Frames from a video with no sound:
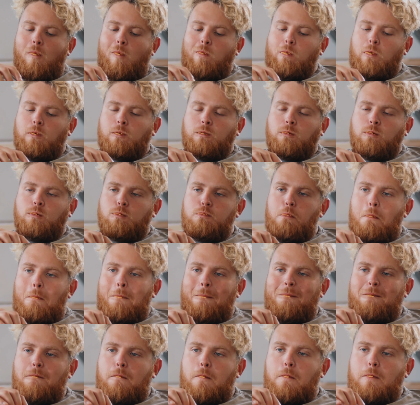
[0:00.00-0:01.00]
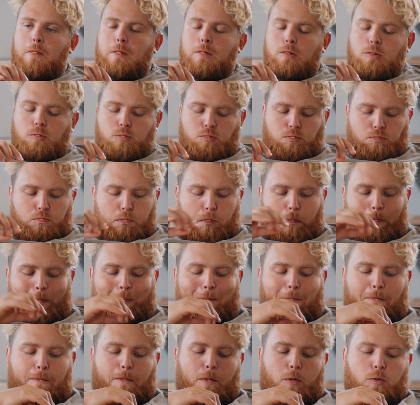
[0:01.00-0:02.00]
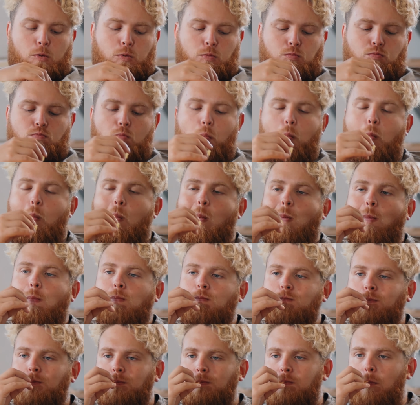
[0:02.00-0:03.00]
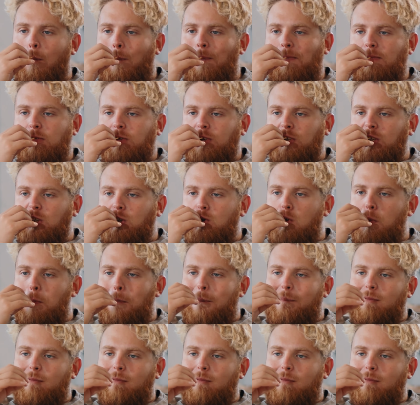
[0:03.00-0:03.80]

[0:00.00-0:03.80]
less exercise, almost 70 to 80% of them will have fatty